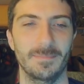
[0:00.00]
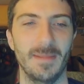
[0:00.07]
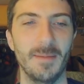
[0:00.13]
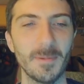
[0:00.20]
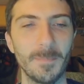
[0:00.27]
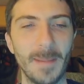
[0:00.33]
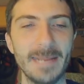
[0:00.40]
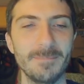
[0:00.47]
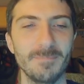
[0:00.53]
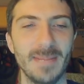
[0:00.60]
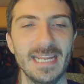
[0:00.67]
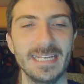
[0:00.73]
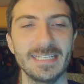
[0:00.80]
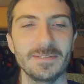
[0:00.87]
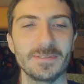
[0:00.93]
Remember Peyton
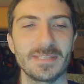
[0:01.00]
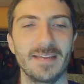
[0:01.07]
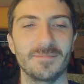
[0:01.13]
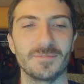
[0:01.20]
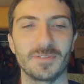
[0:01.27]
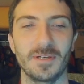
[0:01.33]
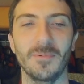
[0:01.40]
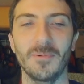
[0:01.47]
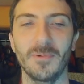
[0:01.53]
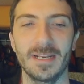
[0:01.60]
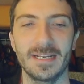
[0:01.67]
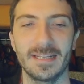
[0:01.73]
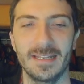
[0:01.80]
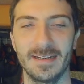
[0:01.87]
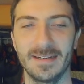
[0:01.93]
Manning used to have trouble
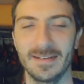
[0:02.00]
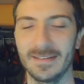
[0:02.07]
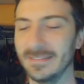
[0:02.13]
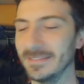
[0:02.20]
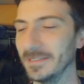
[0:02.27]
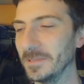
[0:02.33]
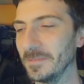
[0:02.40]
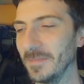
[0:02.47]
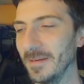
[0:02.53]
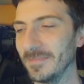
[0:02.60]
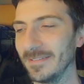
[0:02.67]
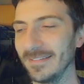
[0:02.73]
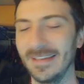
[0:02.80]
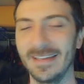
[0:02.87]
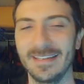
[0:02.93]
winning there. Do you
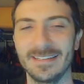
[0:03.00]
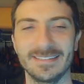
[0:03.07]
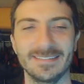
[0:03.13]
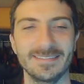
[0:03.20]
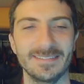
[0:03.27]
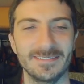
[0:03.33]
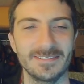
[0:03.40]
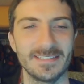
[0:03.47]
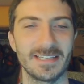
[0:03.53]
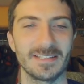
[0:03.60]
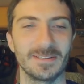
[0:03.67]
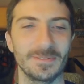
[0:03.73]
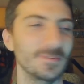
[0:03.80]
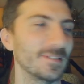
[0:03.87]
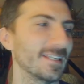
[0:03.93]
remember that? He always, like,
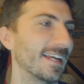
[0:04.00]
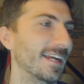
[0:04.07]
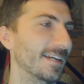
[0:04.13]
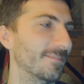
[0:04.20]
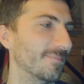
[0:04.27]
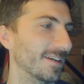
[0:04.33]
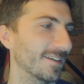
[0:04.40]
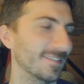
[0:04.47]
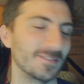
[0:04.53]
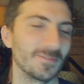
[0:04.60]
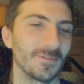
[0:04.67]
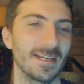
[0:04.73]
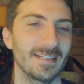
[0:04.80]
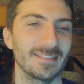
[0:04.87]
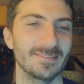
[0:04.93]
lose a game there just
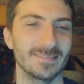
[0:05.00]
random.